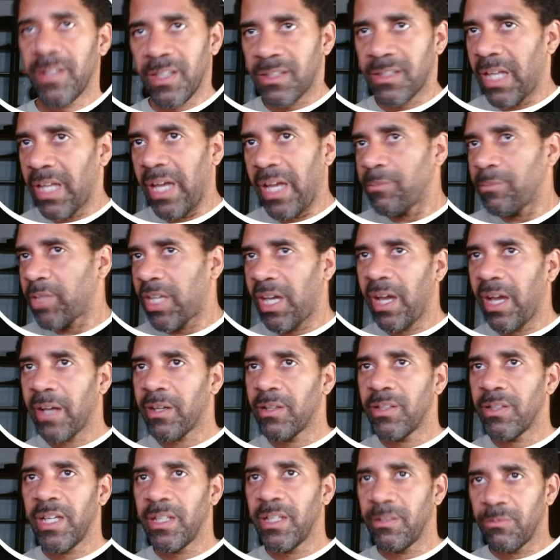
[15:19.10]
Damn
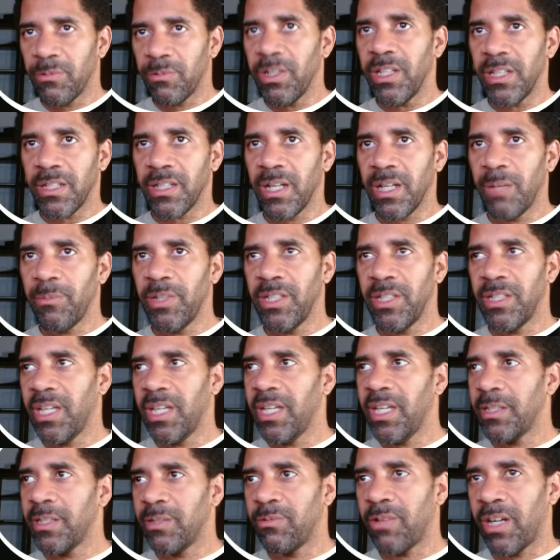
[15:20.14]
calculator really coming in
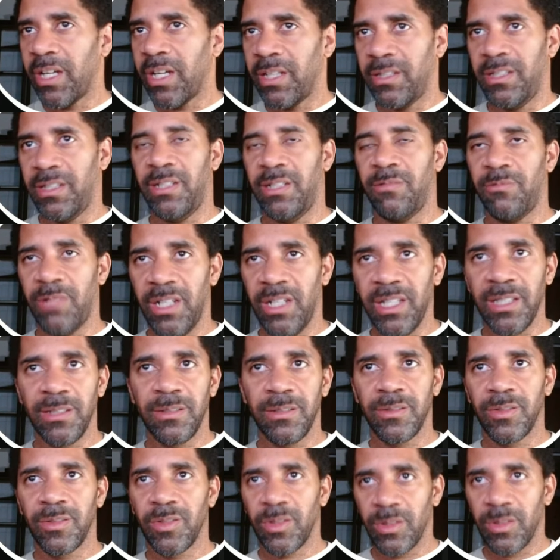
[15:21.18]
handy right now, right?
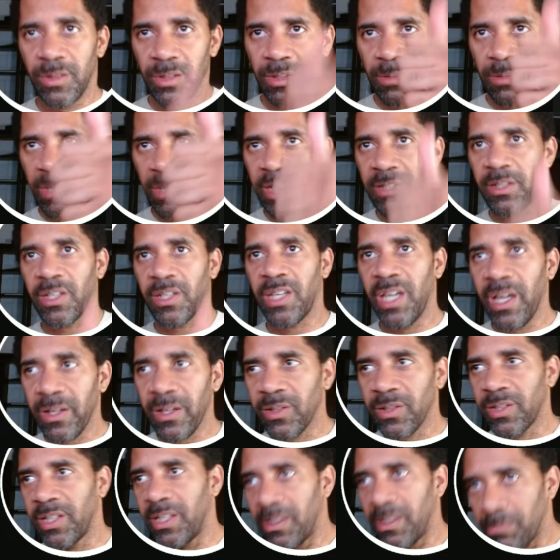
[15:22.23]
You made a
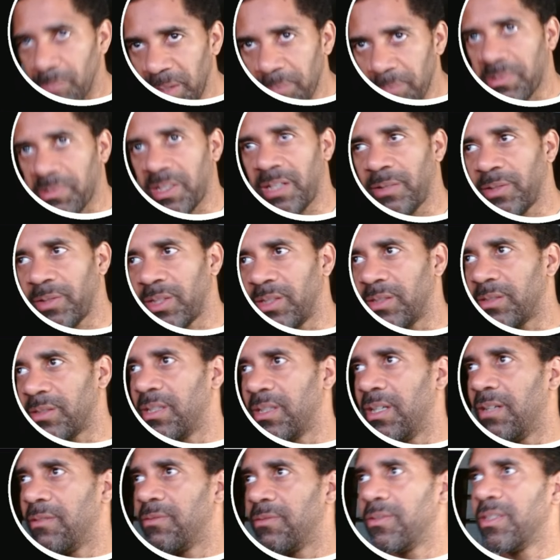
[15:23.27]
calculator. Be proud of
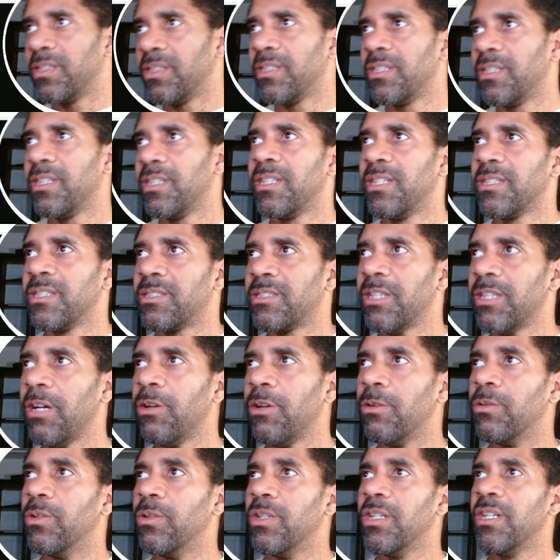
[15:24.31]
yourself.
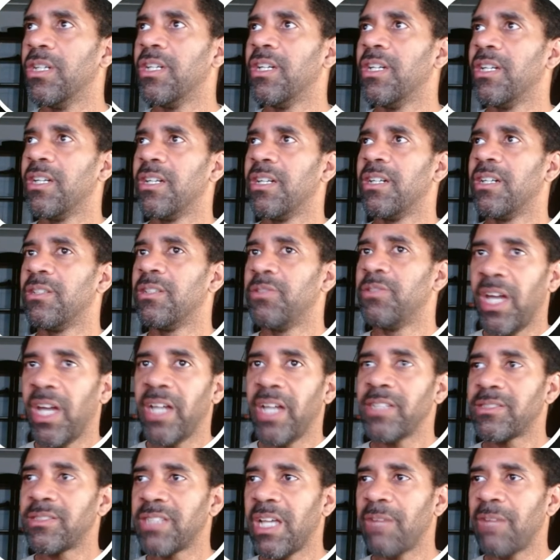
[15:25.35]
So now
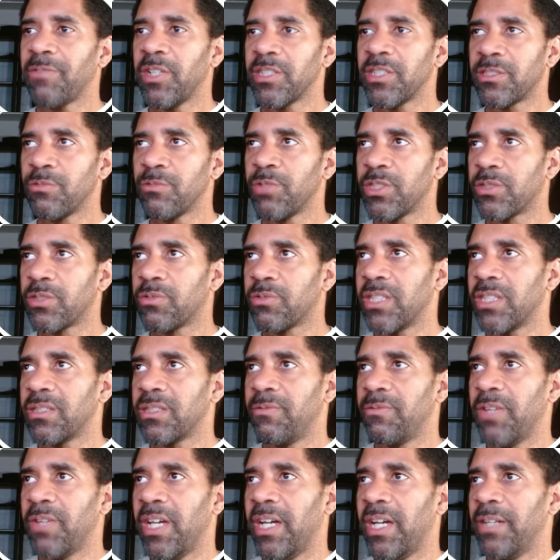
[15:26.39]
it's time for us to restrict the
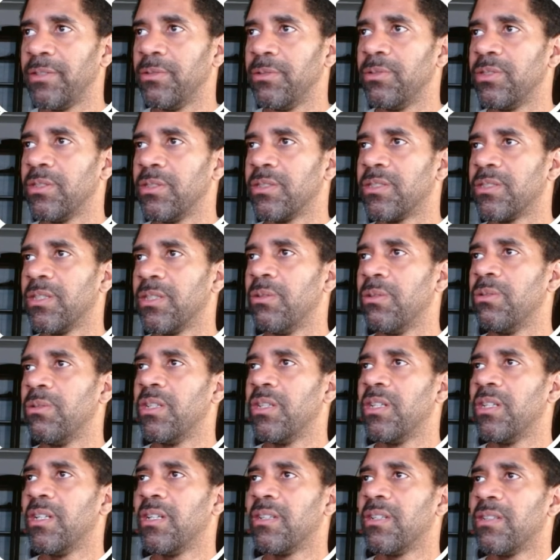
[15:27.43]
values. So
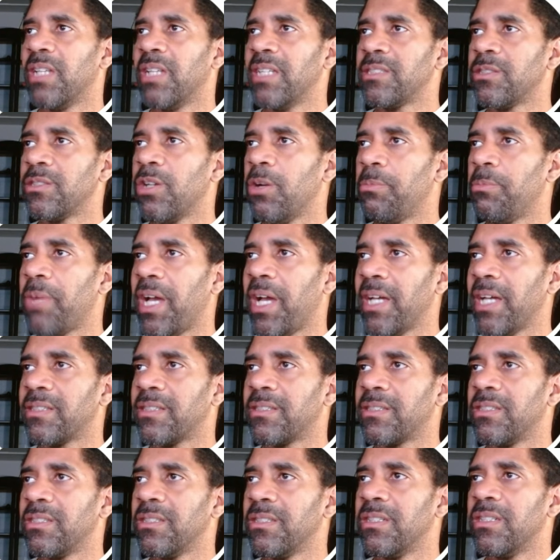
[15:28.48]
let's go back
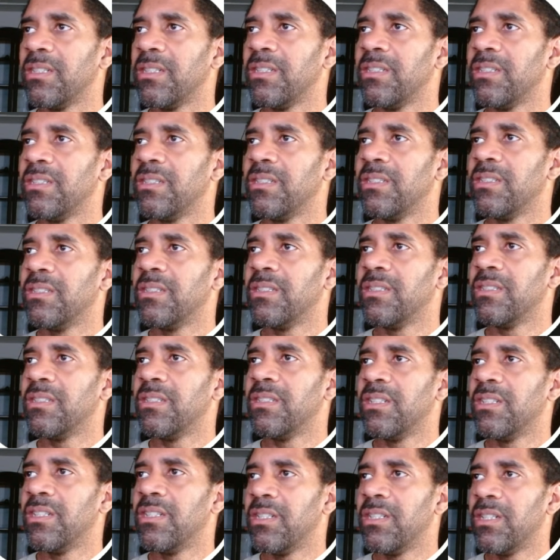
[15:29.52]
to
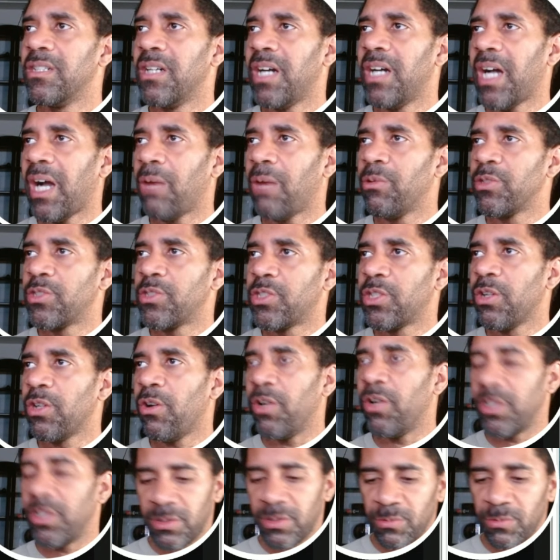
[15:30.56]
our
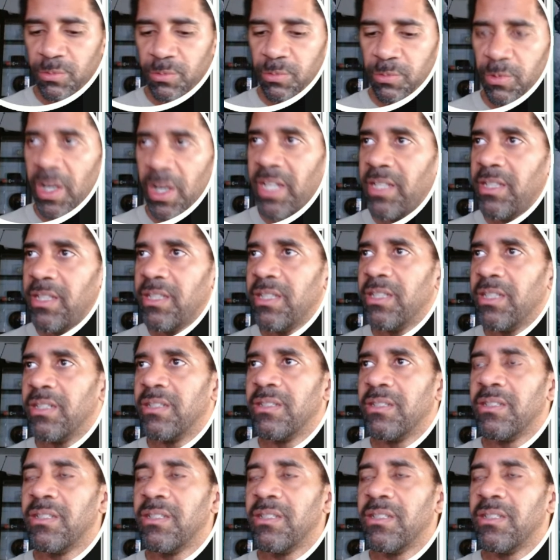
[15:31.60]
choice right here.